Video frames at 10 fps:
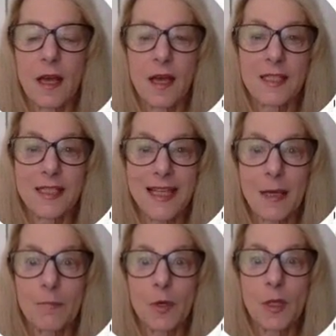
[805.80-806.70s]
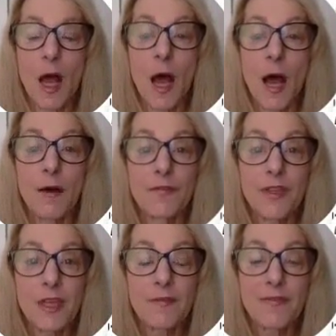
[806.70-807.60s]
a sample of
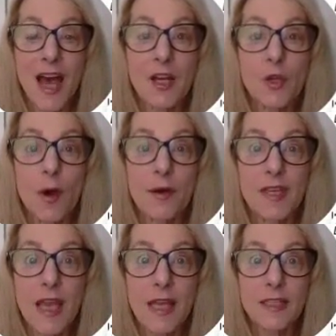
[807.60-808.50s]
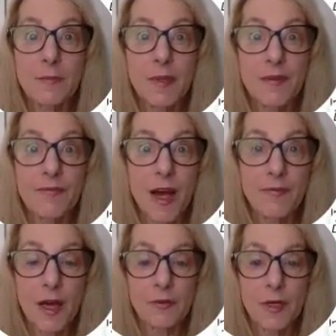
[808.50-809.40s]
the value of the S&P
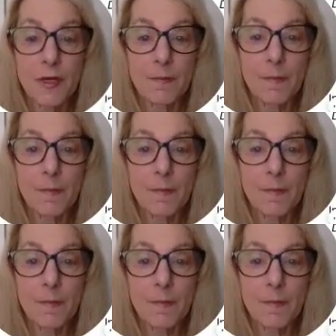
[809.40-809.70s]
500.